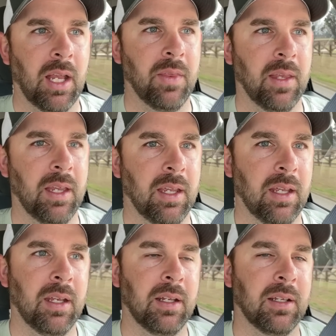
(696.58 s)
And
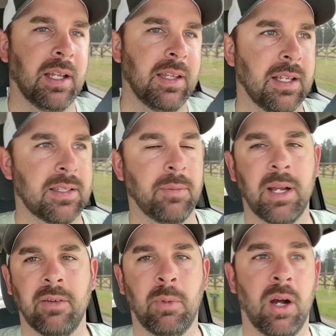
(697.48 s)
then
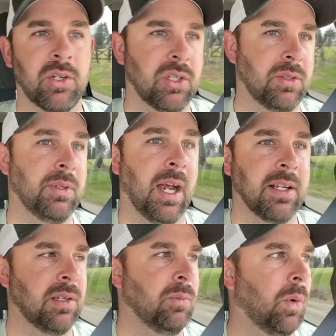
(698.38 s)
sometimes March is
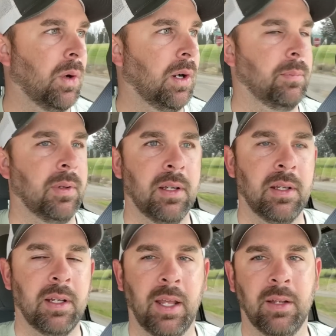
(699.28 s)
nice and warm
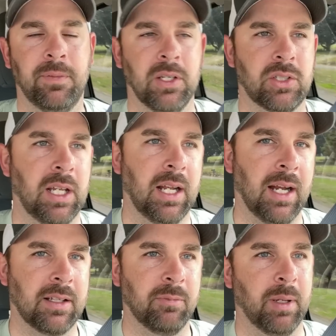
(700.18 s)
and the fish get
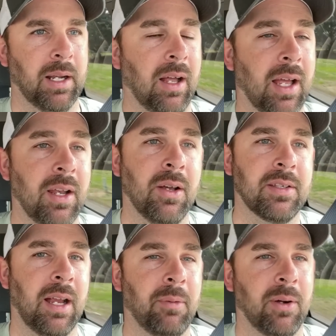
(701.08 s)
active. But all I know is
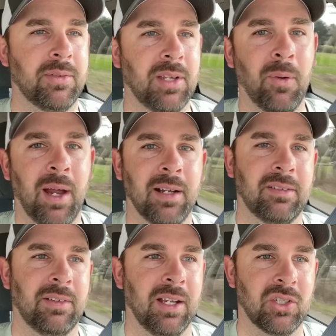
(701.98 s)
they were so
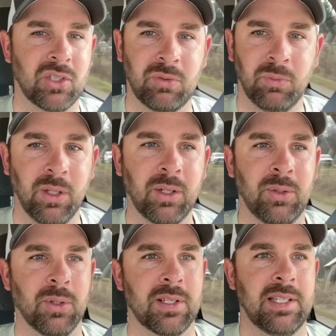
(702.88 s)
active today. Just really
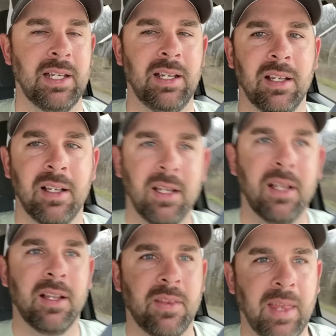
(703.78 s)
cool to see
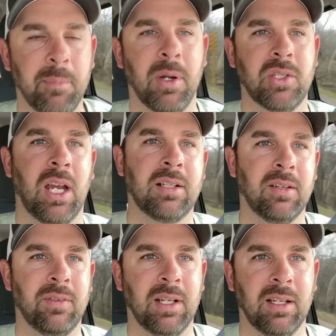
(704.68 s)
that much
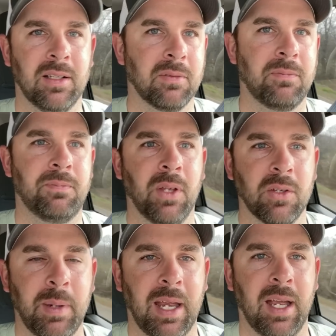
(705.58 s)
activity.
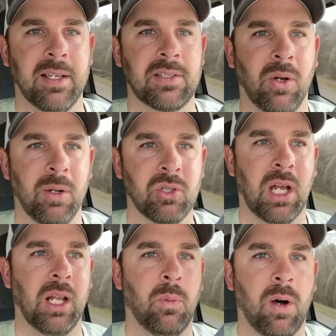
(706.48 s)
Those bass going to
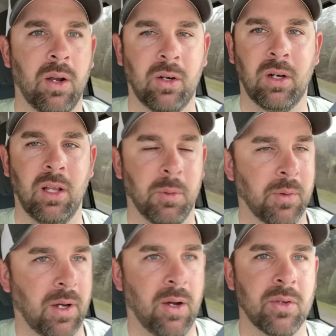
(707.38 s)
shallow water along
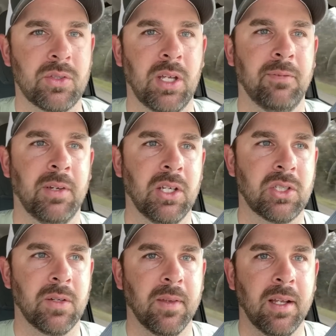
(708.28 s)
with all those
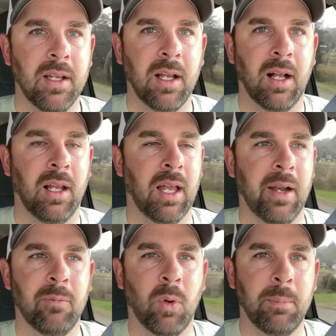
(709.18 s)
sunfish. A lot
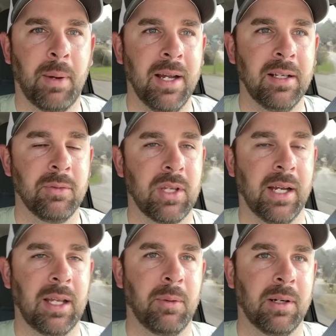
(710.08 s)
of them weren't biting. It was
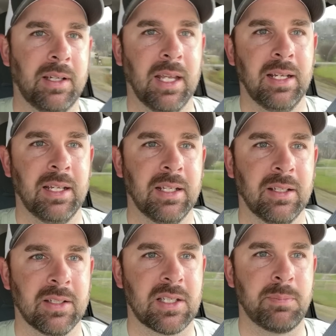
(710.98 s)
like they were getting
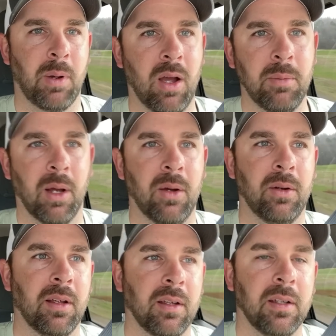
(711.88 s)
into spawn mode,
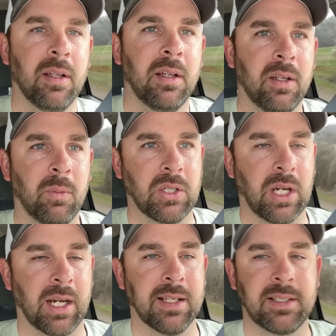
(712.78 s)
which
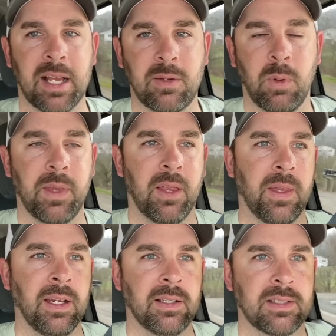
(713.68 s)
I guess that's what they
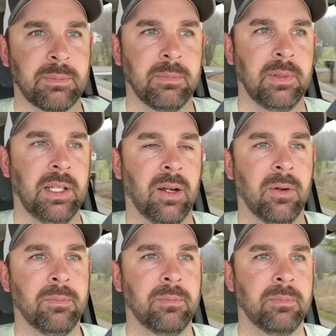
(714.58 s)
think, you
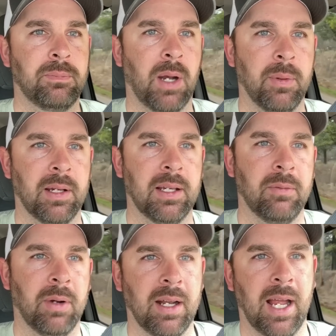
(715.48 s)
know, probably
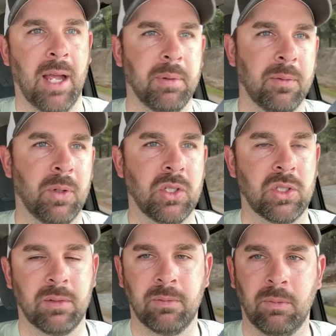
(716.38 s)
getting ready to happen, which